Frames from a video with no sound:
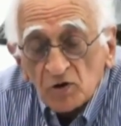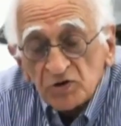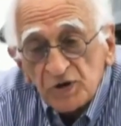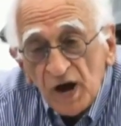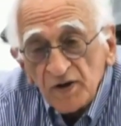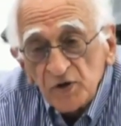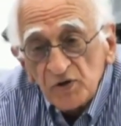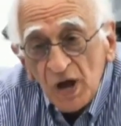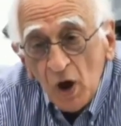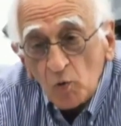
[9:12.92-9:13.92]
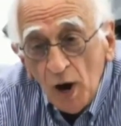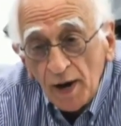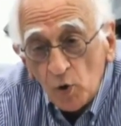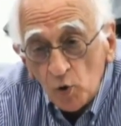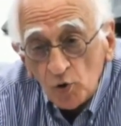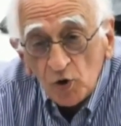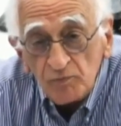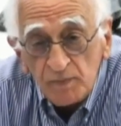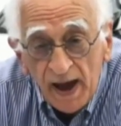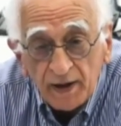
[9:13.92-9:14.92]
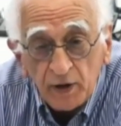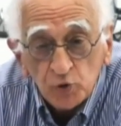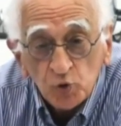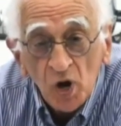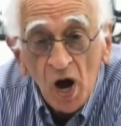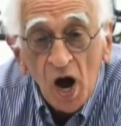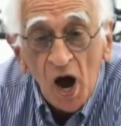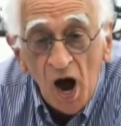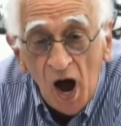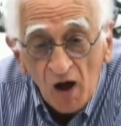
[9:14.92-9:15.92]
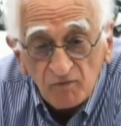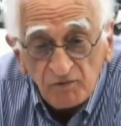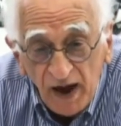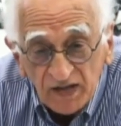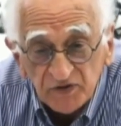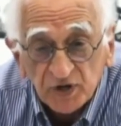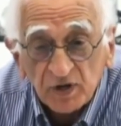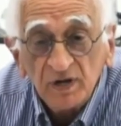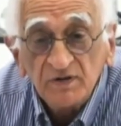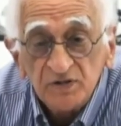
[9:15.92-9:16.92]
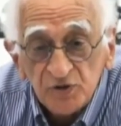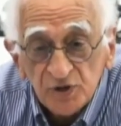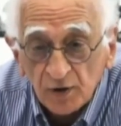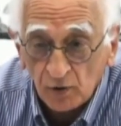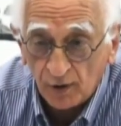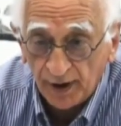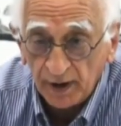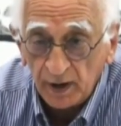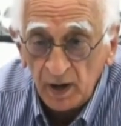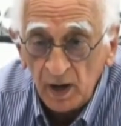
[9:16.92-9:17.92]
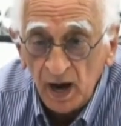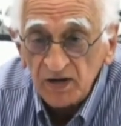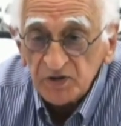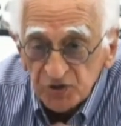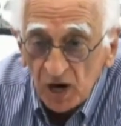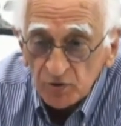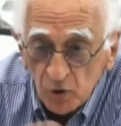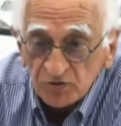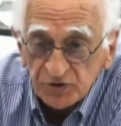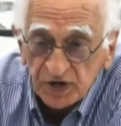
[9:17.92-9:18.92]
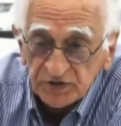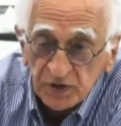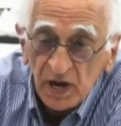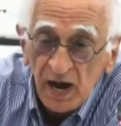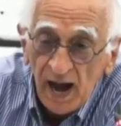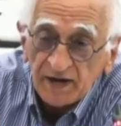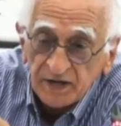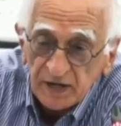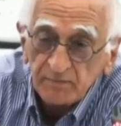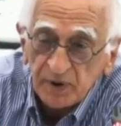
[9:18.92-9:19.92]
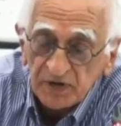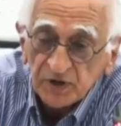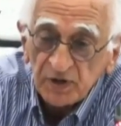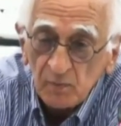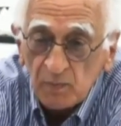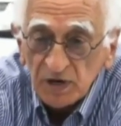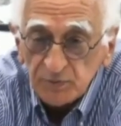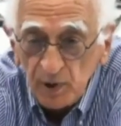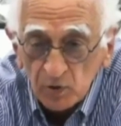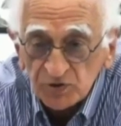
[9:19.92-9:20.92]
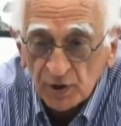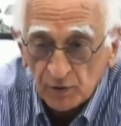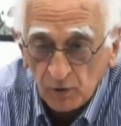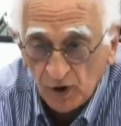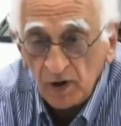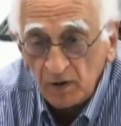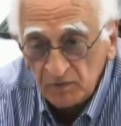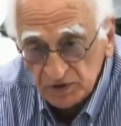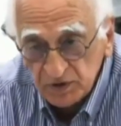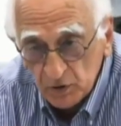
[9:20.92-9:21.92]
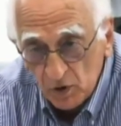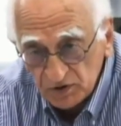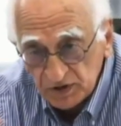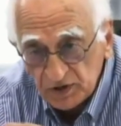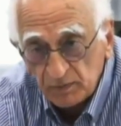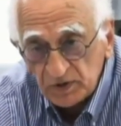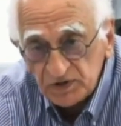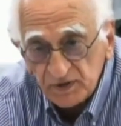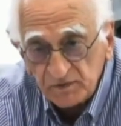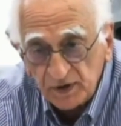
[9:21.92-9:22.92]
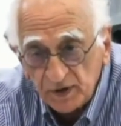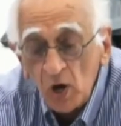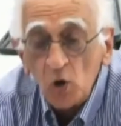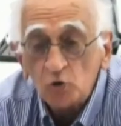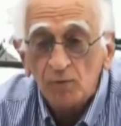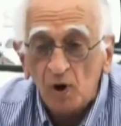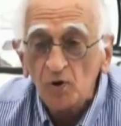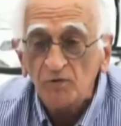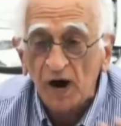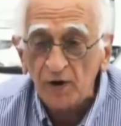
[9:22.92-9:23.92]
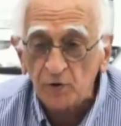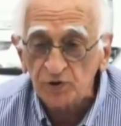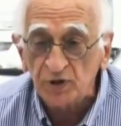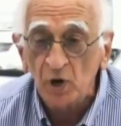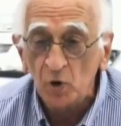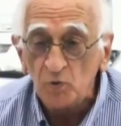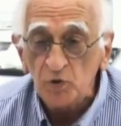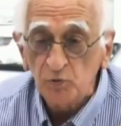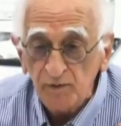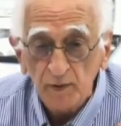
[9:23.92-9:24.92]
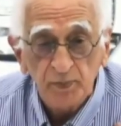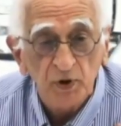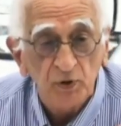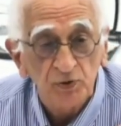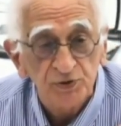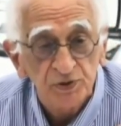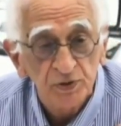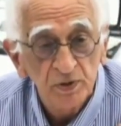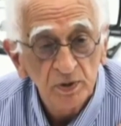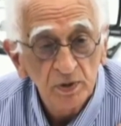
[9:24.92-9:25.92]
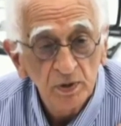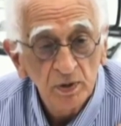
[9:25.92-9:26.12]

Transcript: It oxidizes an order of magnitude faster than zircaloy, and starts oxidation at a temperature much below zircaloy, which doesn't oxidize till about 700 degrees. So the amount of hydrogen which we will produce